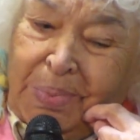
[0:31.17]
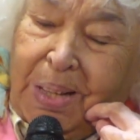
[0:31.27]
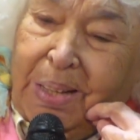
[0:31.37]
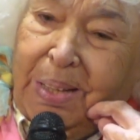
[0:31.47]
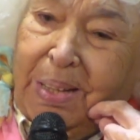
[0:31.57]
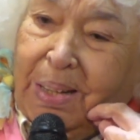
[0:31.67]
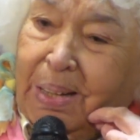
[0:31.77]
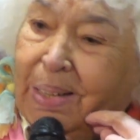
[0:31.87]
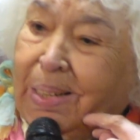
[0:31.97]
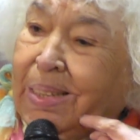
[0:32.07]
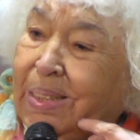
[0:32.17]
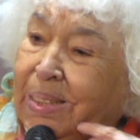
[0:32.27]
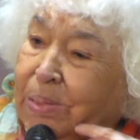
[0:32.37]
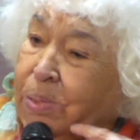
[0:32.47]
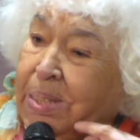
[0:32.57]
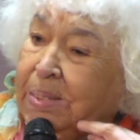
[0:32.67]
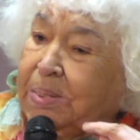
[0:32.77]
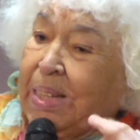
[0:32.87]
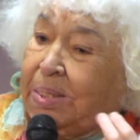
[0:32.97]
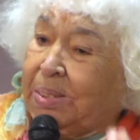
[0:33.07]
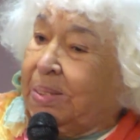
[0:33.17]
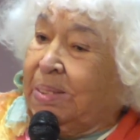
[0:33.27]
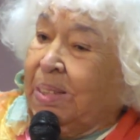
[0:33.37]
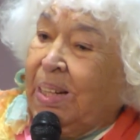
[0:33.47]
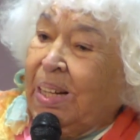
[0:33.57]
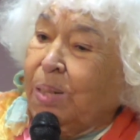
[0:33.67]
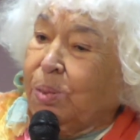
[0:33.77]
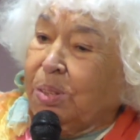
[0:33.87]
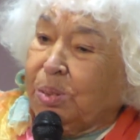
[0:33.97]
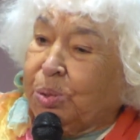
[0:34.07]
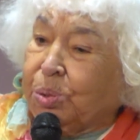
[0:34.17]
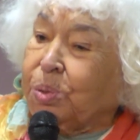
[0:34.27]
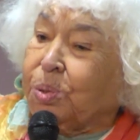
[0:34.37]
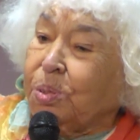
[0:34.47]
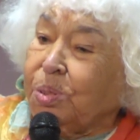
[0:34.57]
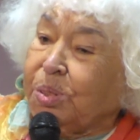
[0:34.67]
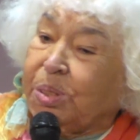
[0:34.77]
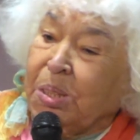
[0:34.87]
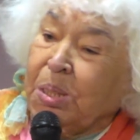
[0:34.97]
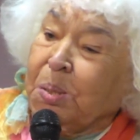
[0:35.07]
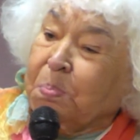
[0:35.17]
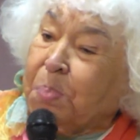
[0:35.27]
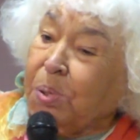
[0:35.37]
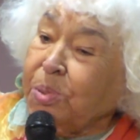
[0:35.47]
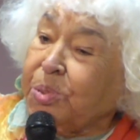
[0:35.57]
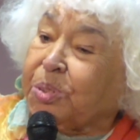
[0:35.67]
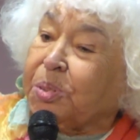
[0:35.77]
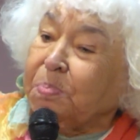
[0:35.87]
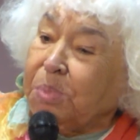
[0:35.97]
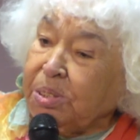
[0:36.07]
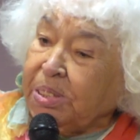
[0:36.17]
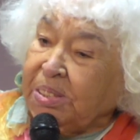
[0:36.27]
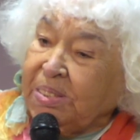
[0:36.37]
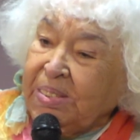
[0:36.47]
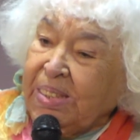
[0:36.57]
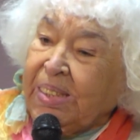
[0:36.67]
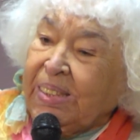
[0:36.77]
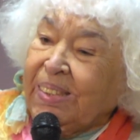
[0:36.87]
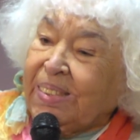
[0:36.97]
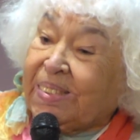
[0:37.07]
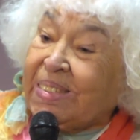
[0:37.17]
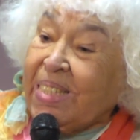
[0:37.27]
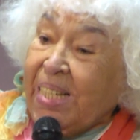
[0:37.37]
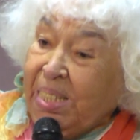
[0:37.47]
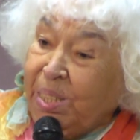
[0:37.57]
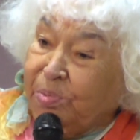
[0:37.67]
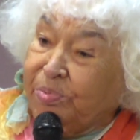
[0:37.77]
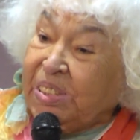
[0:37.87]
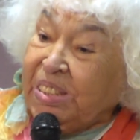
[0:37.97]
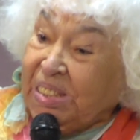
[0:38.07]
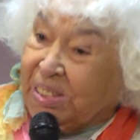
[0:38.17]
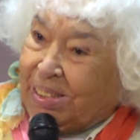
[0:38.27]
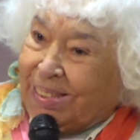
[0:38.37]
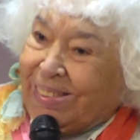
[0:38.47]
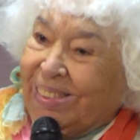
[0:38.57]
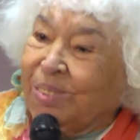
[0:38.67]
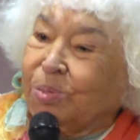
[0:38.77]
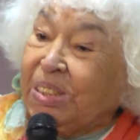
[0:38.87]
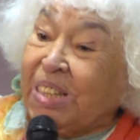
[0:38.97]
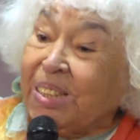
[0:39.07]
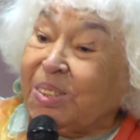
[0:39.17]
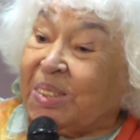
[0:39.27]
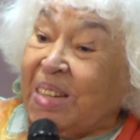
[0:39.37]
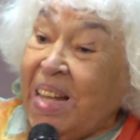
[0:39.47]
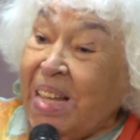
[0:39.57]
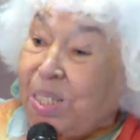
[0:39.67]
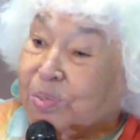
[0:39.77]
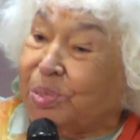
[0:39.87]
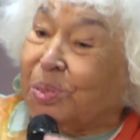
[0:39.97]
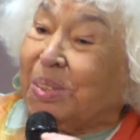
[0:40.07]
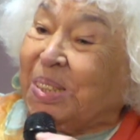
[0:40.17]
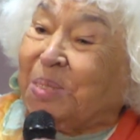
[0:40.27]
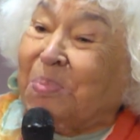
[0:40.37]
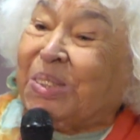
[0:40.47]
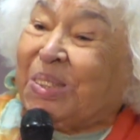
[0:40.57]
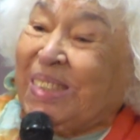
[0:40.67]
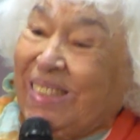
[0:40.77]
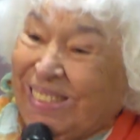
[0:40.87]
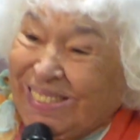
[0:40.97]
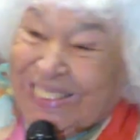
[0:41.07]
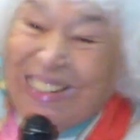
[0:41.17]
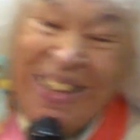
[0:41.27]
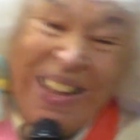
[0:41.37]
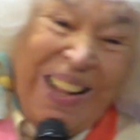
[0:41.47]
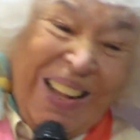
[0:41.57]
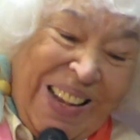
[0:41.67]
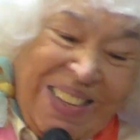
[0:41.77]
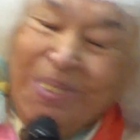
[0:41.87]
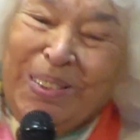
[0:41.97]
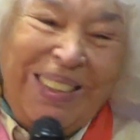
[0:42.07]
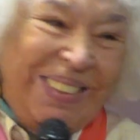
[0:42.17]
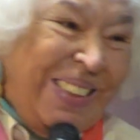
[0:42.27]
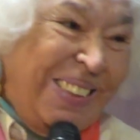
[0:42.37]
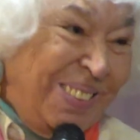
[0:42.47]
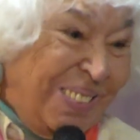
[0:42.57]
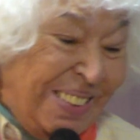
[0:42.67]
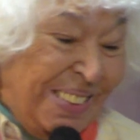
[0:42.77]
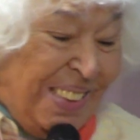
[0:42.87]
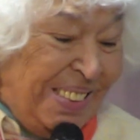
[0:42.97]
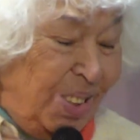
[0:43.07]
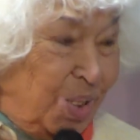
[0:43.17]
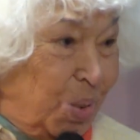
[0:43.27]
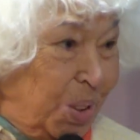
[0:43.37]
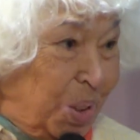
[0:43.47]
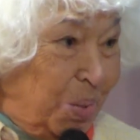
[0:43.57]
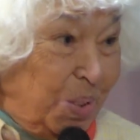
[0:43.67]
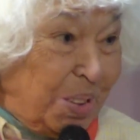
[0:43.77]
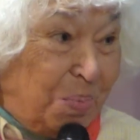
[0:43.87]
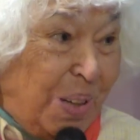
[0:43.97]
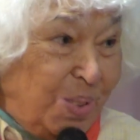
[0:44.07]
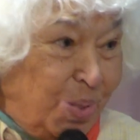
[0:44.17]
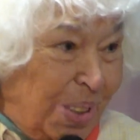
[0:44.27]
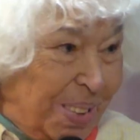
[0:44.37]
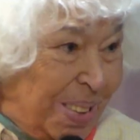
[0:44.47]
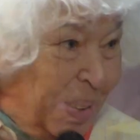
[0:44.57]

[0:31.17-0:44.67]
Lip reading: Yeah. Well, that's our so-called postmodern slave era. We are slaves to this machine. Anyway, your question was about what?